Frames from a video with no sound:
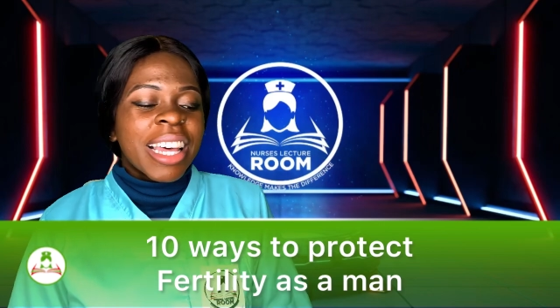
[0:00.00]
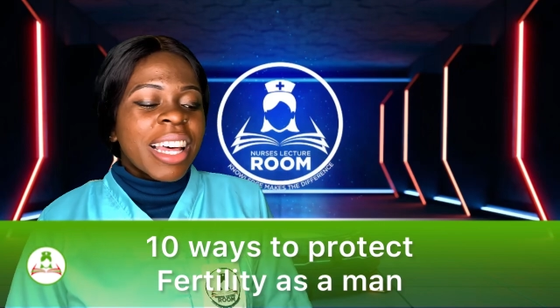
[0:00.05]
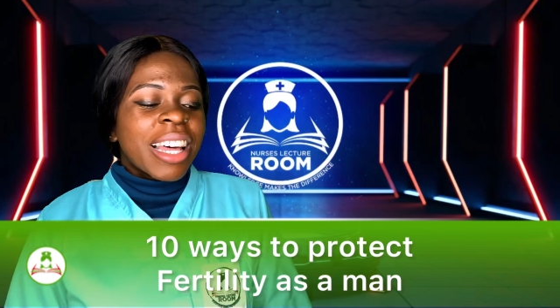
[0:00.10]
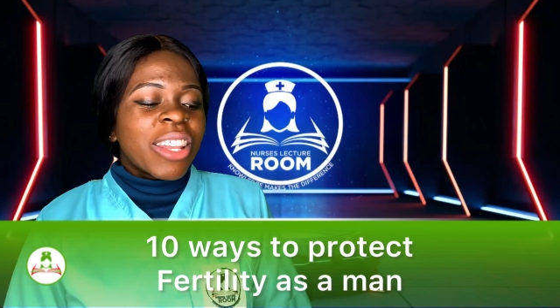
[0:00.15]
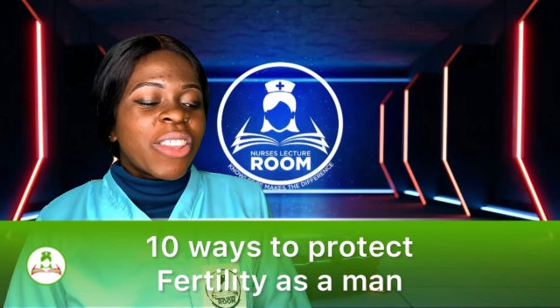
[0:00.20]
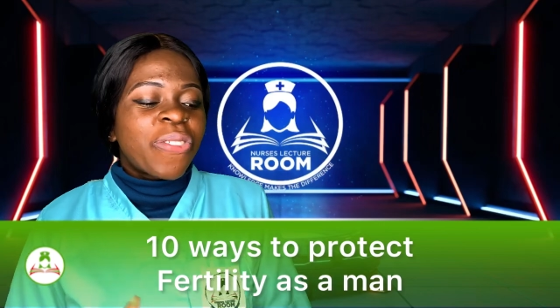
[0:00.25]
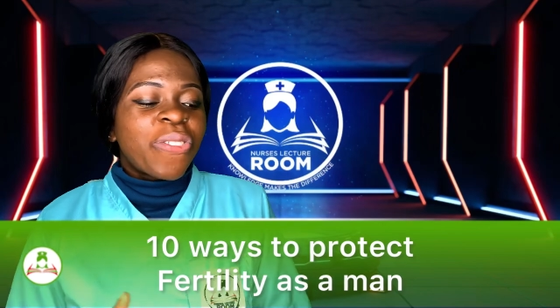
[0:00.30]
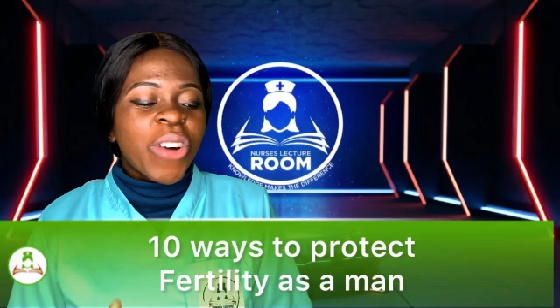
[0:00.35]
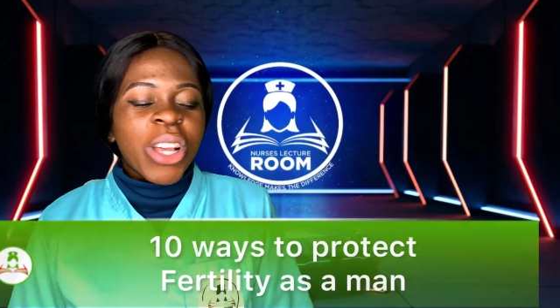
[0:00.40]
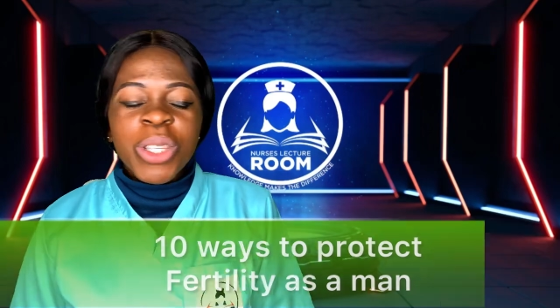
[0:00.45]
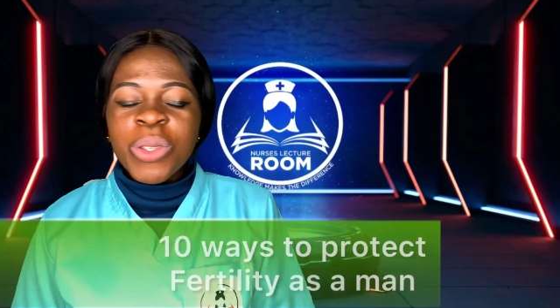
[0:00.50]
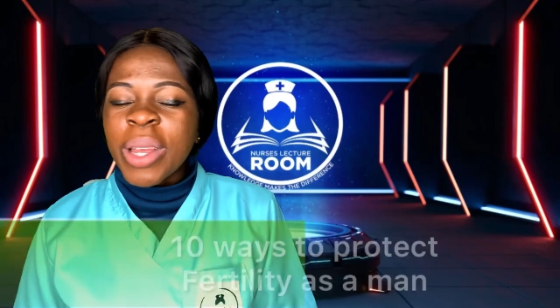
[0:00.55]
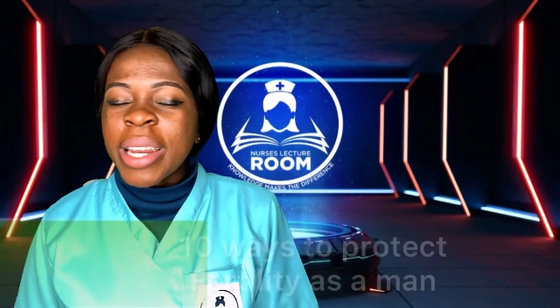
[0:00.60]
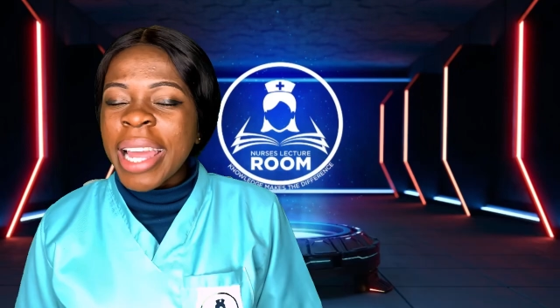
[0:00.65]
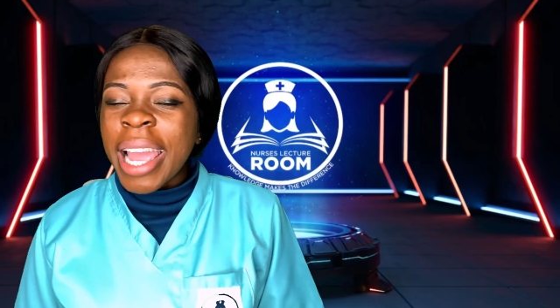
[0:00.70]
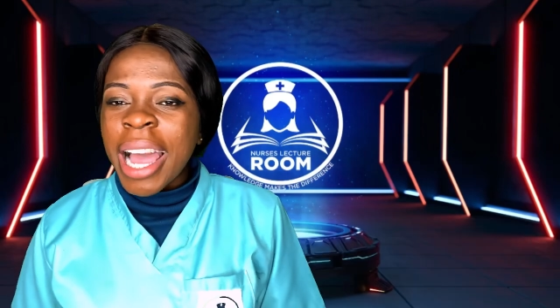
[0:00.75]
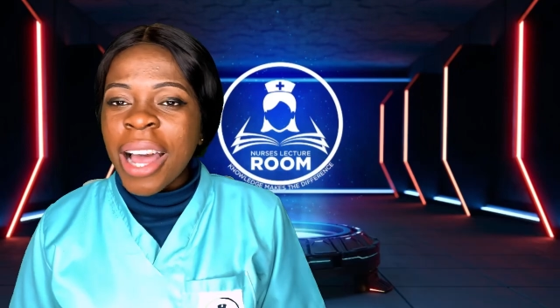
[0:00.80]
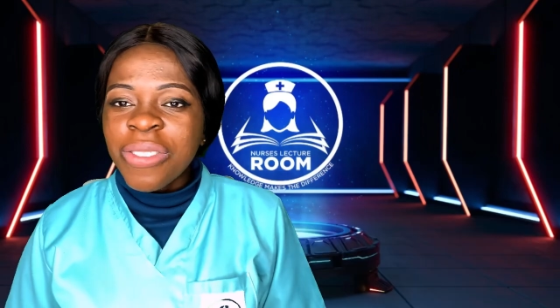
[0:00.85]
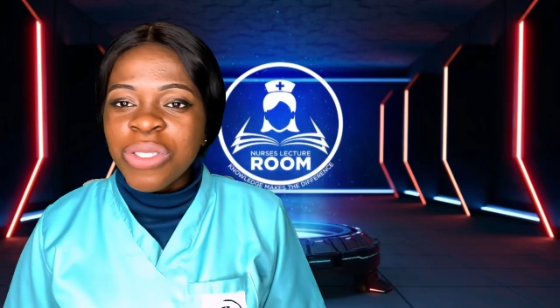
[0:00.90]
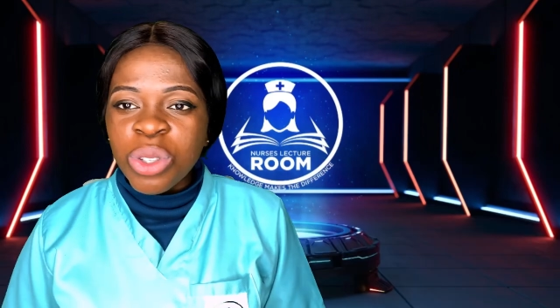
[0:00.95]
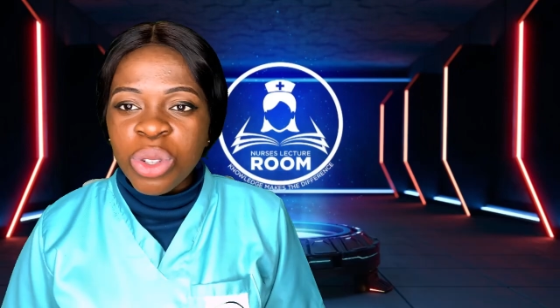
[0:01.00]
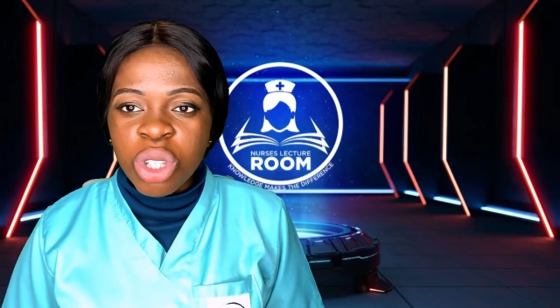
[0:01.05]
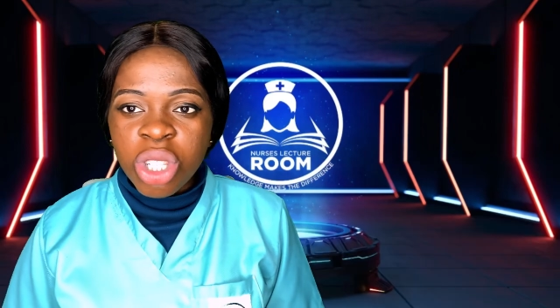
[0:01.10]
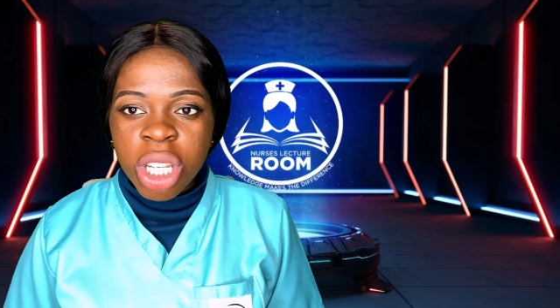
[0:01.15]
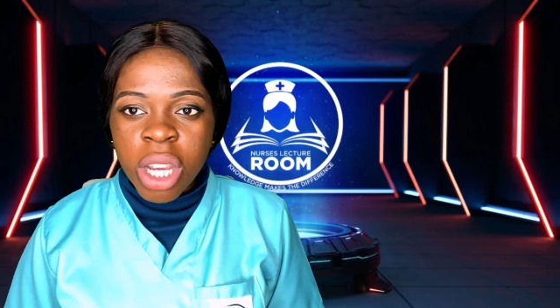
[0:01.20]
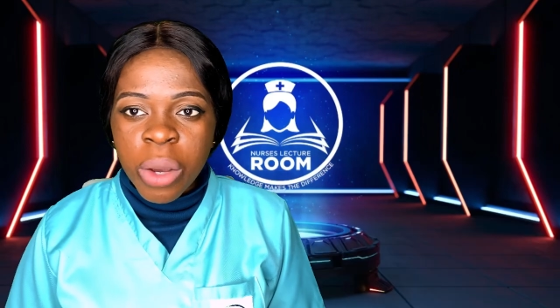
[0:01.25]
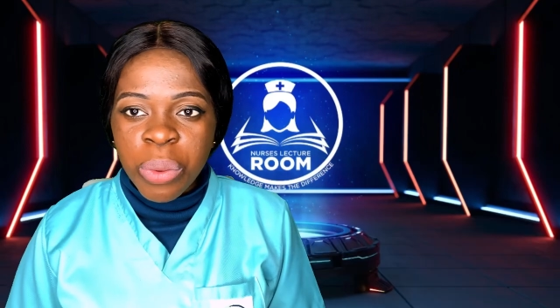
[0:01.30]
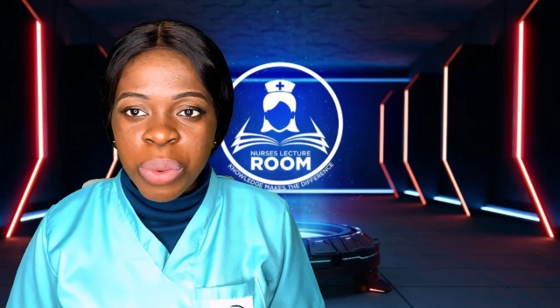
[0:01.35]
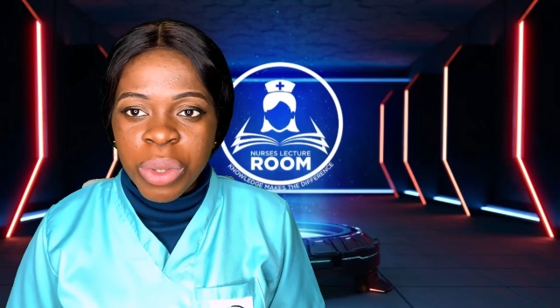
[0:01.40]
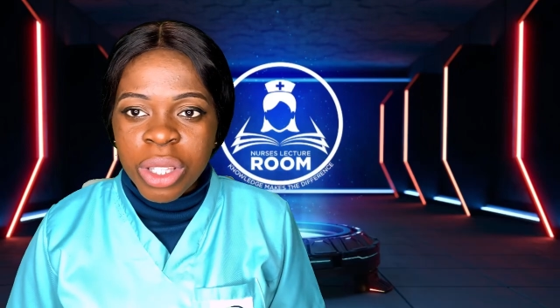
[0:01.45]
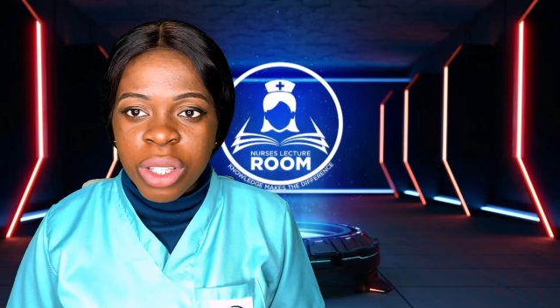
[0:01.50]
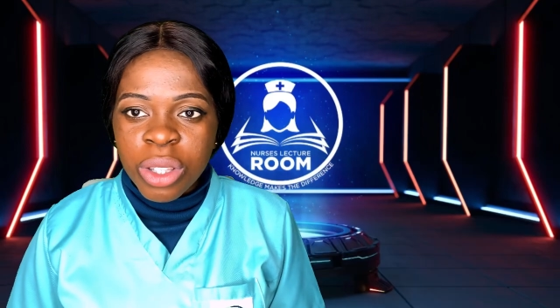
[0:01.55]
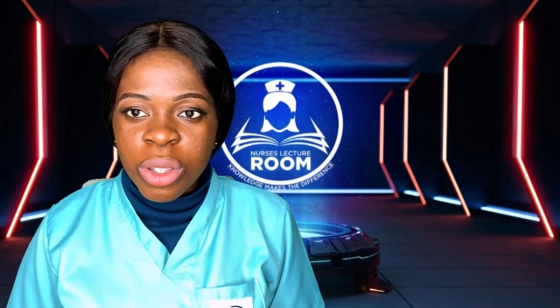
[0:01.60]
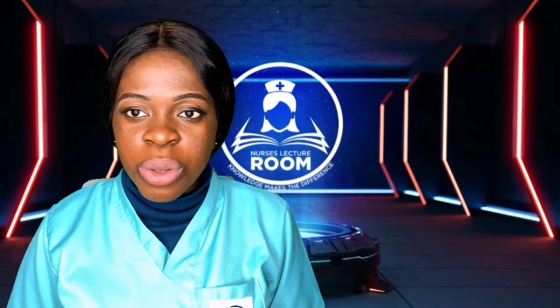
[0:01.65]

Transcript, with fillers: The first one I have to share with